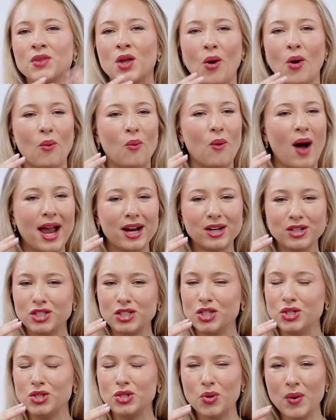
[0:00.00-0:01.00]
why
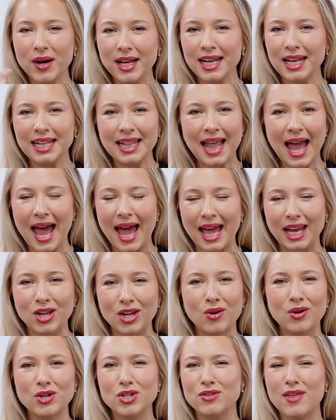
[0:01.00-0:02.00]
aren't you joining that?
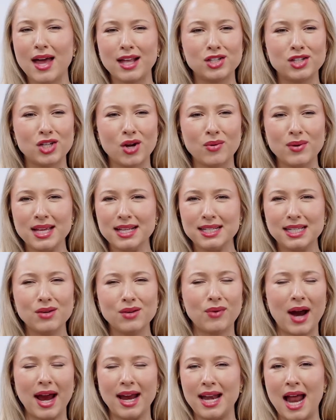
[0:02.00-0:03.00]
You can do that so easy
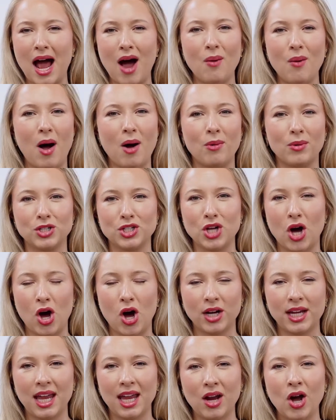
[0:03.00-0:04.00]
right now while we're
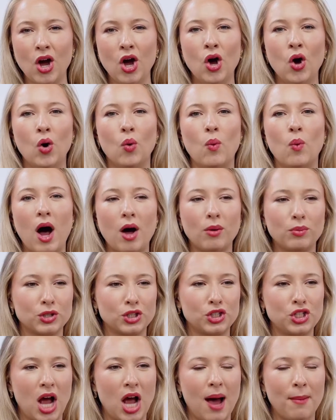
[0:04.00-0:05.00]
talking, while we're
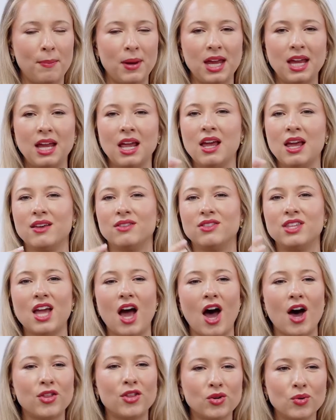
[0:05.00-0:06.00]
shopping. The
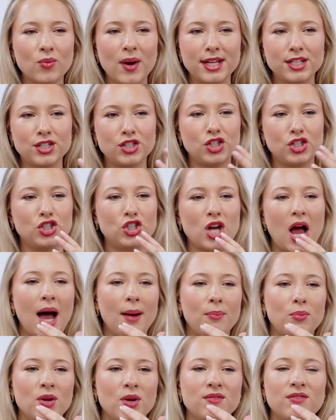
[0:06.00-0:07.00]
other ways to
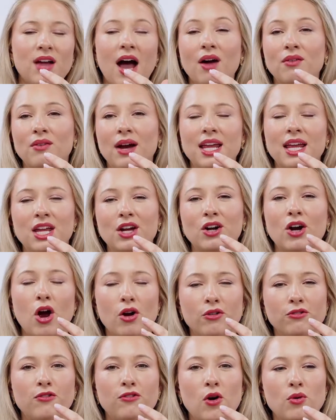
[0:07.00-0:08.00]
shop, we've got right here
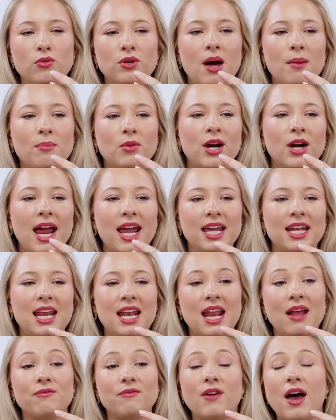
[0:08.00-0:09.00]
our phone number,
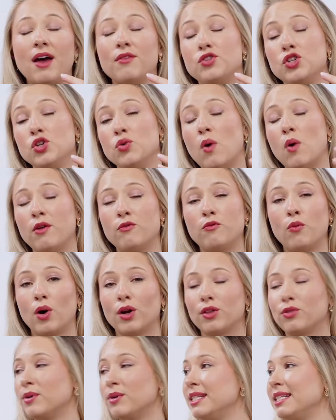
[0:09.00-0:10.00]

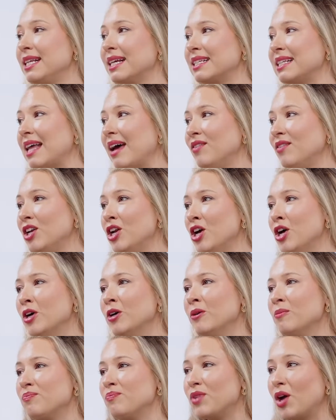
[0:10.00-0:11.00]
888-521-4367.
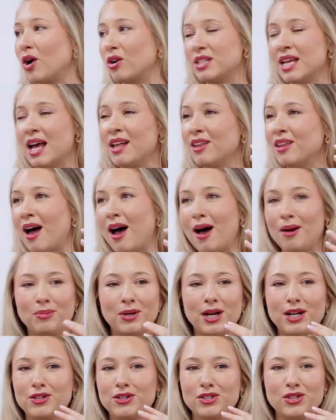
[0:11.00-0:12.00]
Our
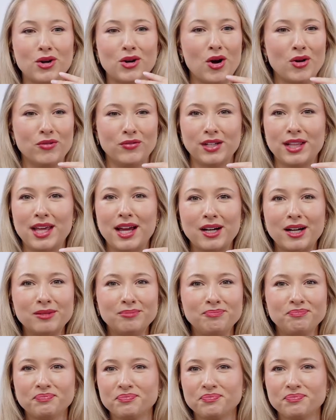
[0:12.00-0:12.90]
teleoperators are over there.